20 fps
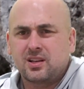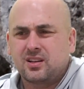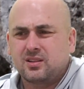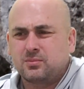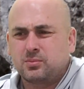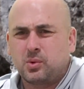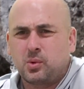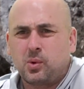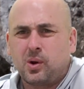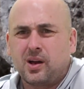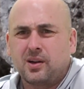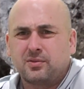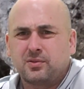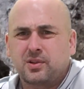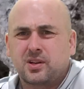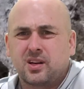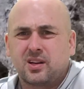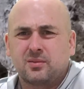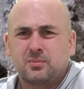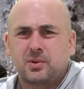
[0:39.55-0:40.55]
My wife will
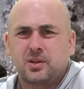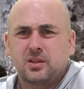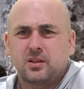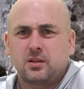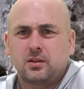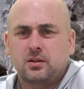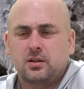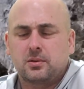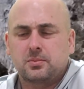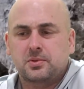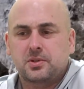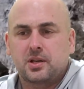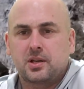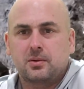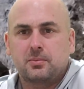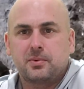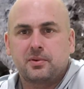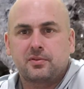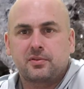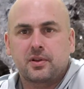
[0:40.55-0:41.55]
kind of be a little upset
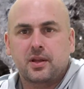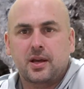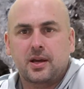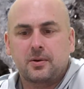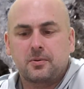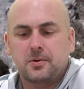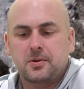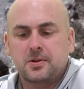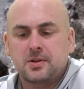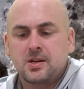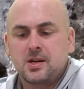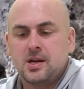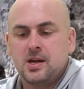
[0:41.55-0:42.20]
at me for that one.